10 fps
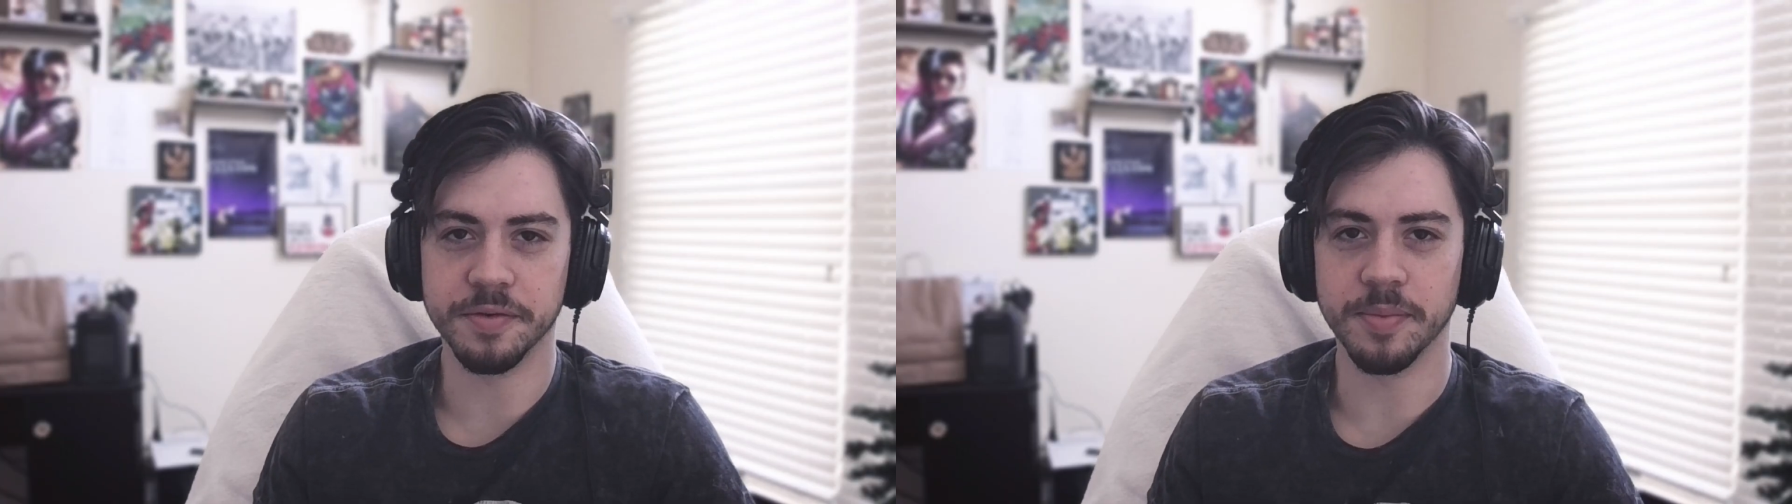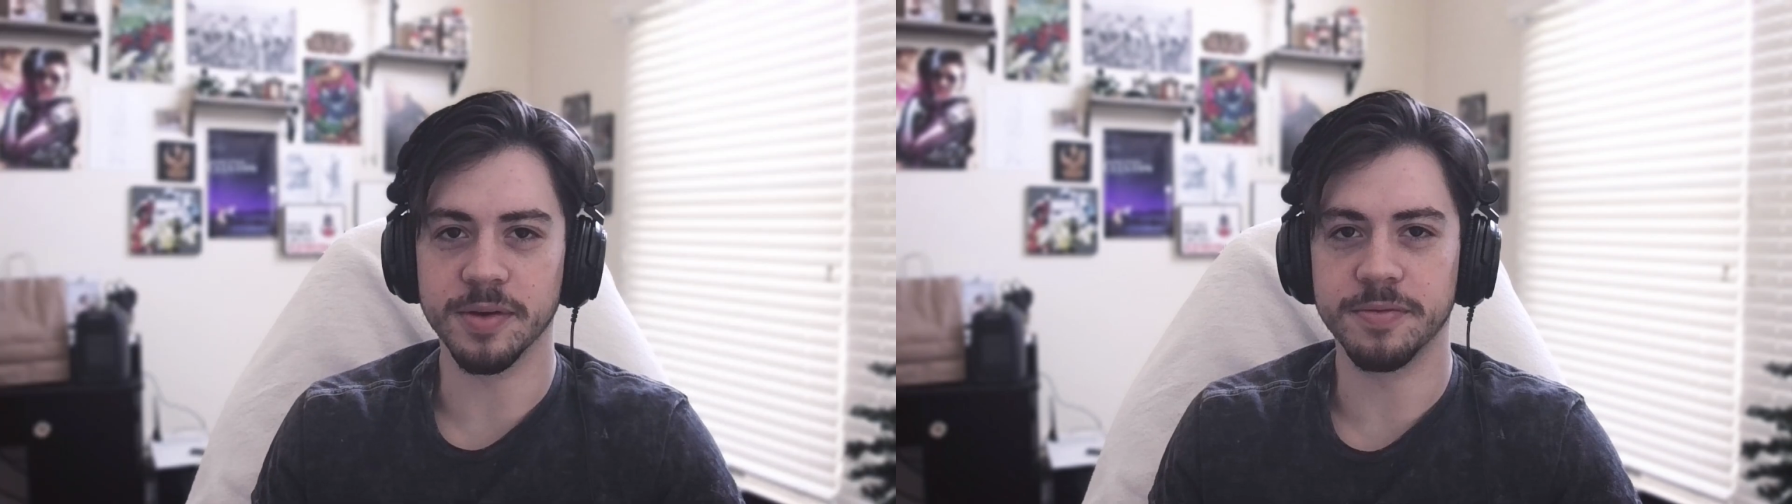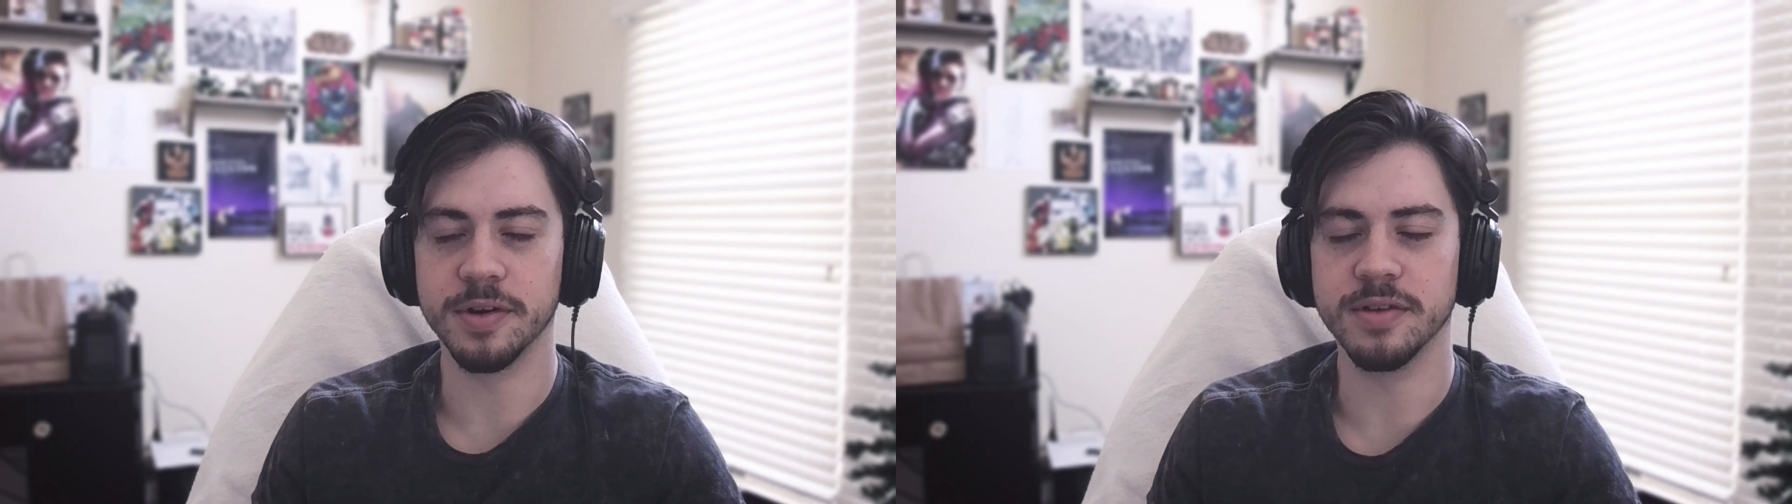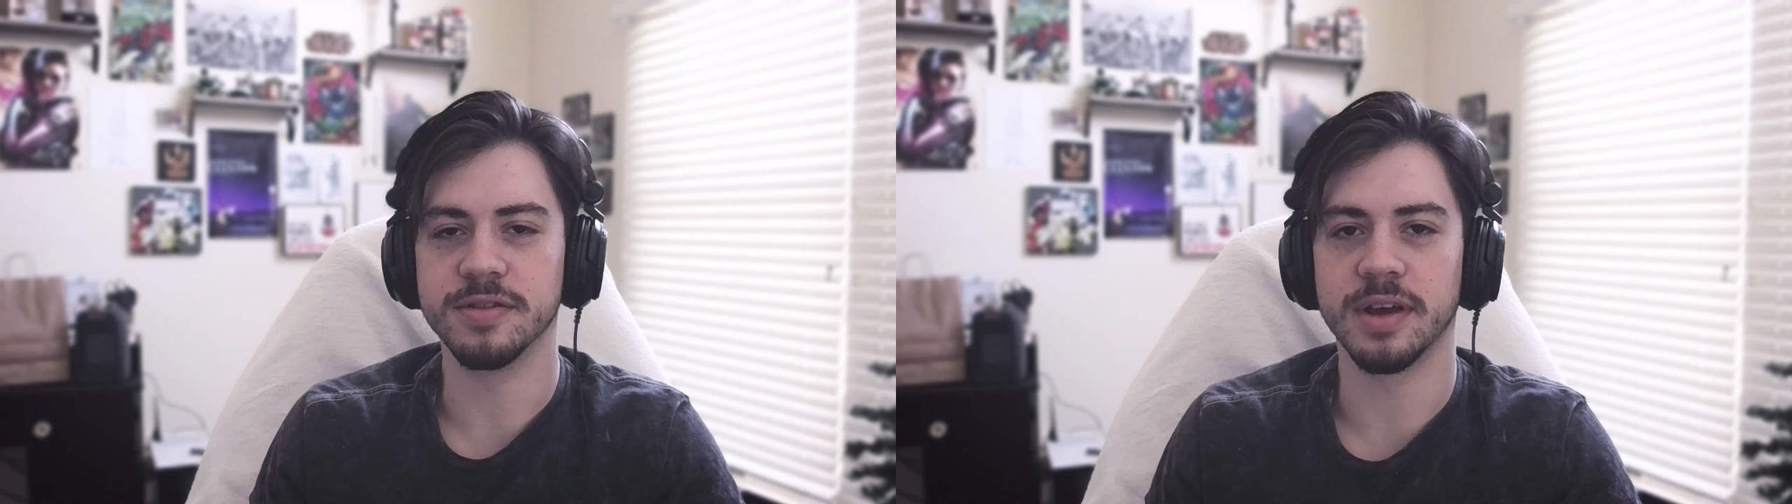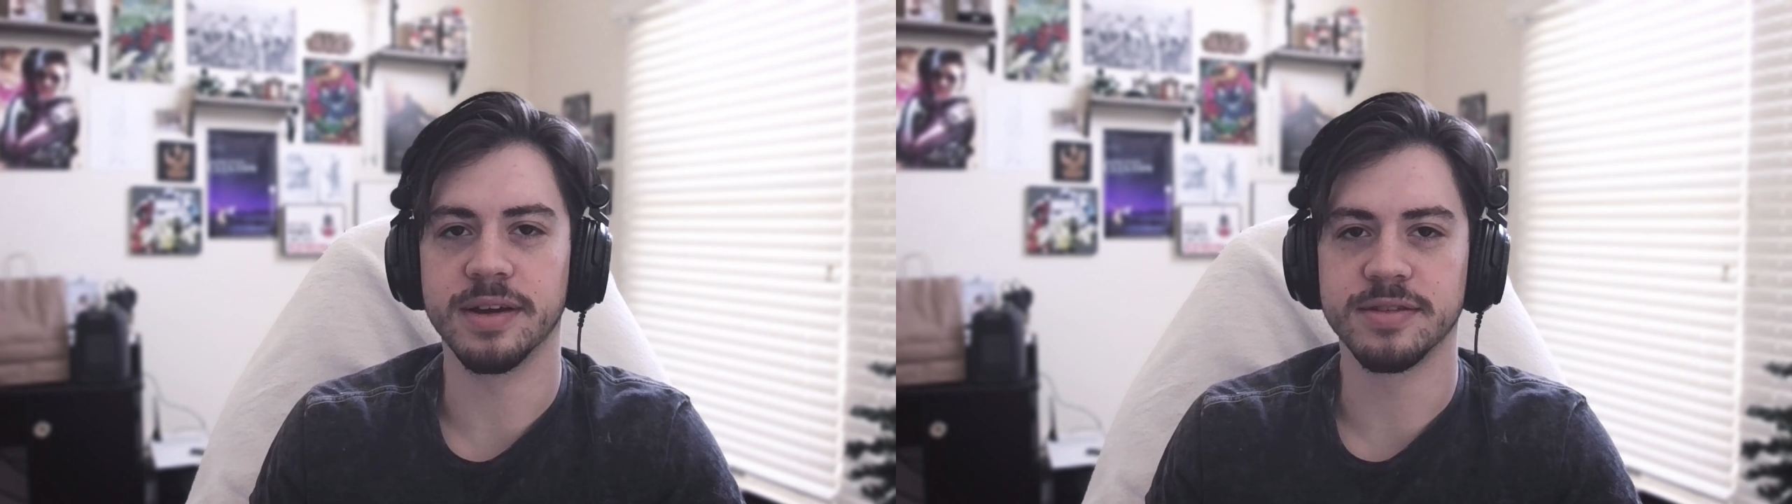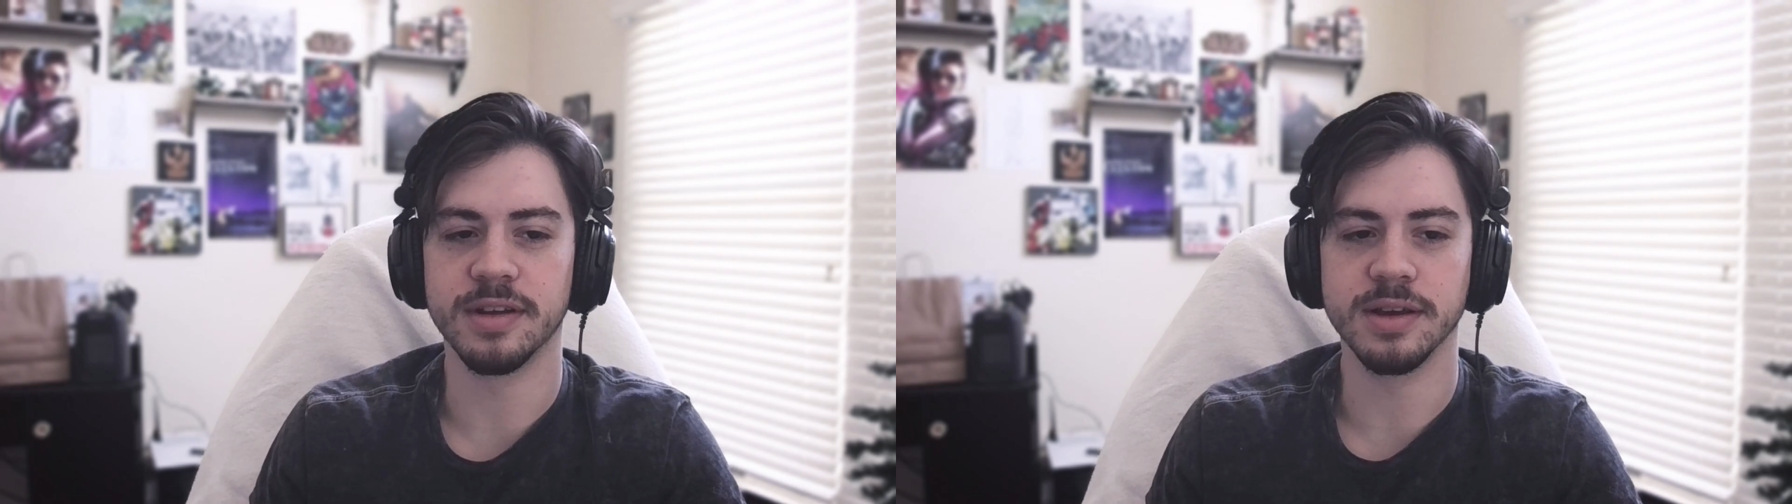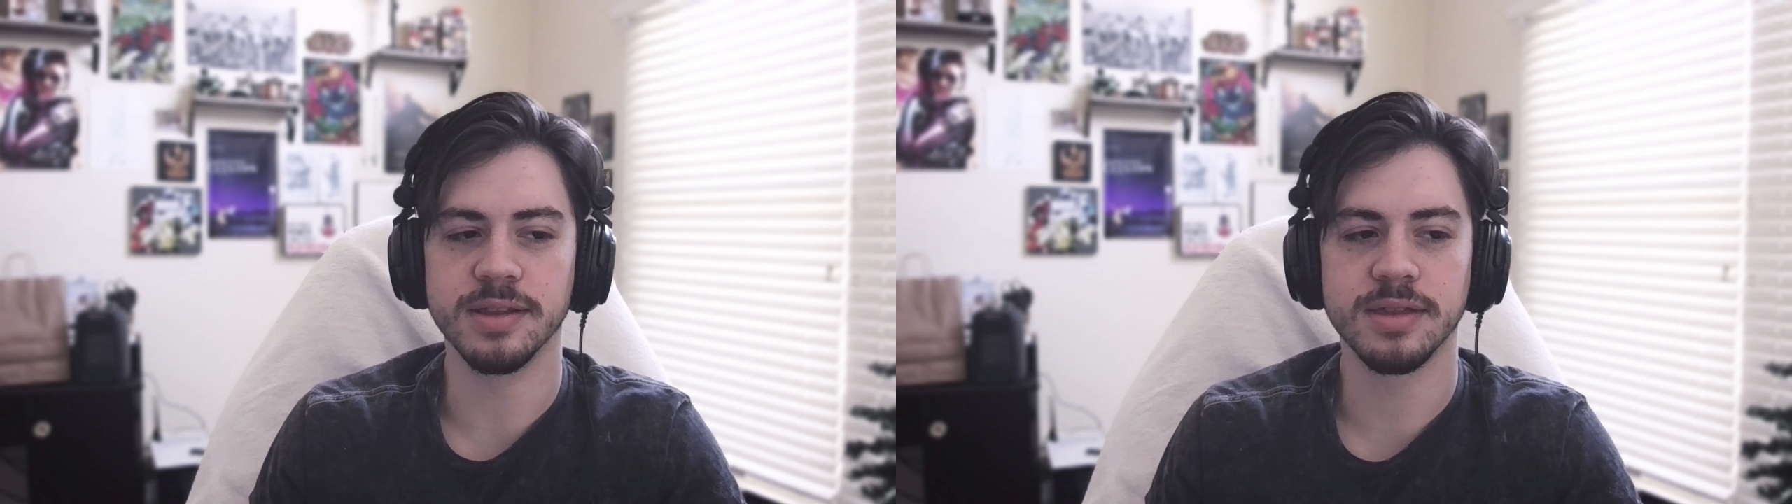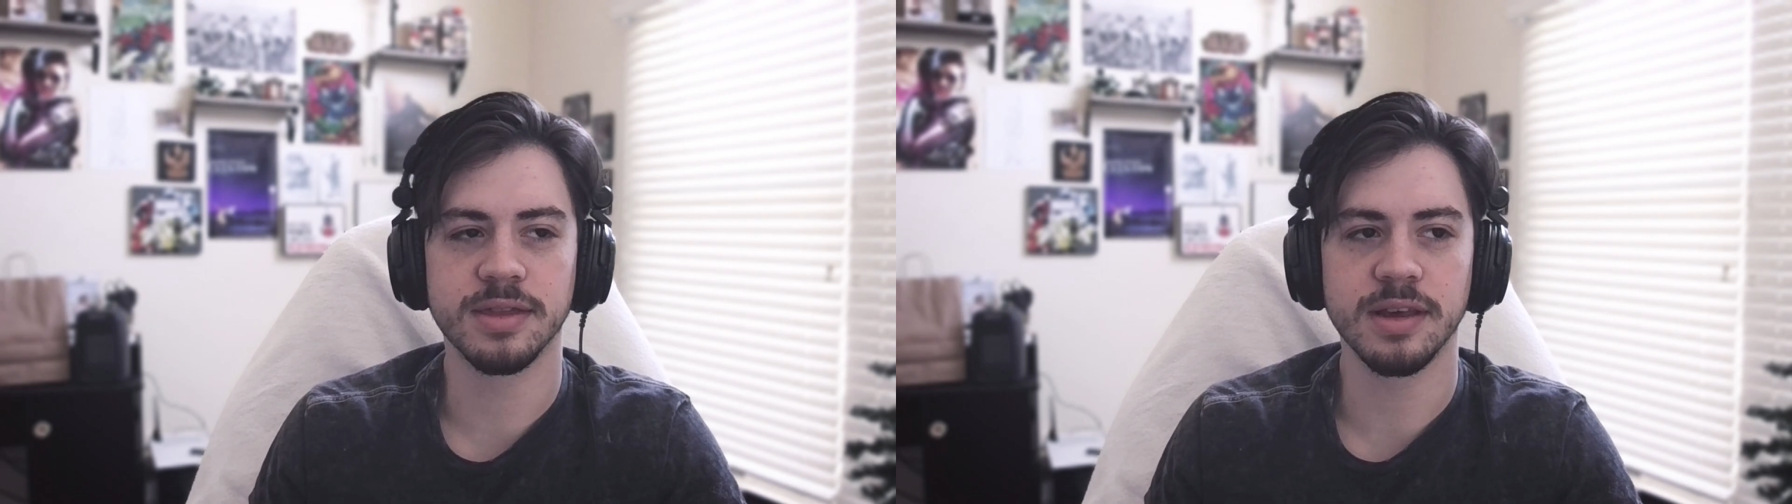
from the footage last night,